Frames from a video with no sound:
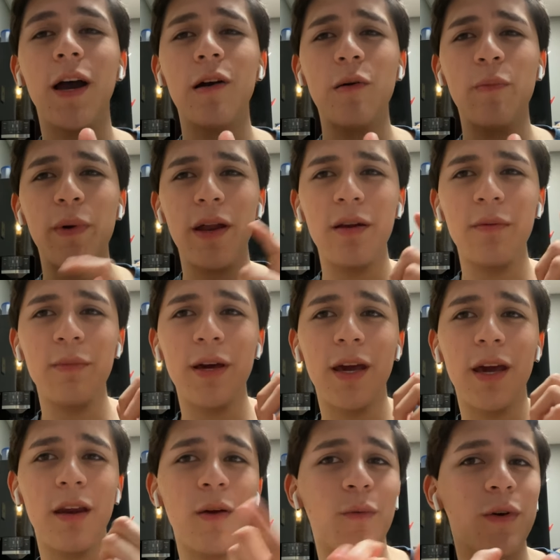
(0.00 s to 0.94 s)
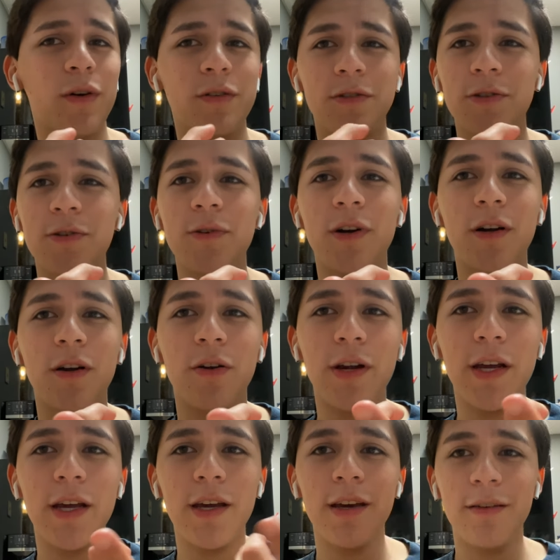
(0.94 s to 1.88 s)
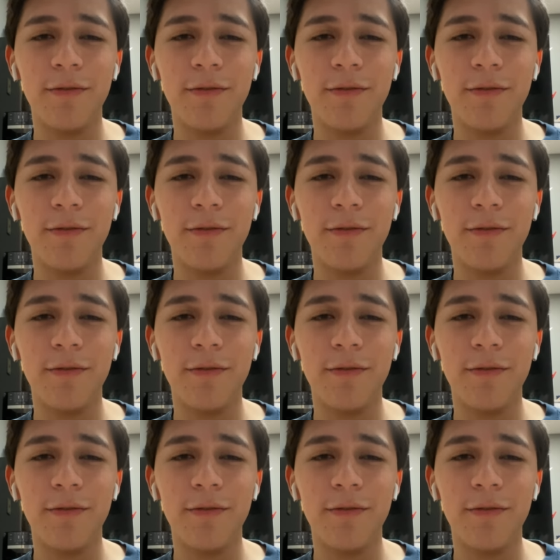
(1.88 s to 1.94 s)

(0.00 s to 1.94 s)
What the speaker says: I hope I didn't make anyone too hungry,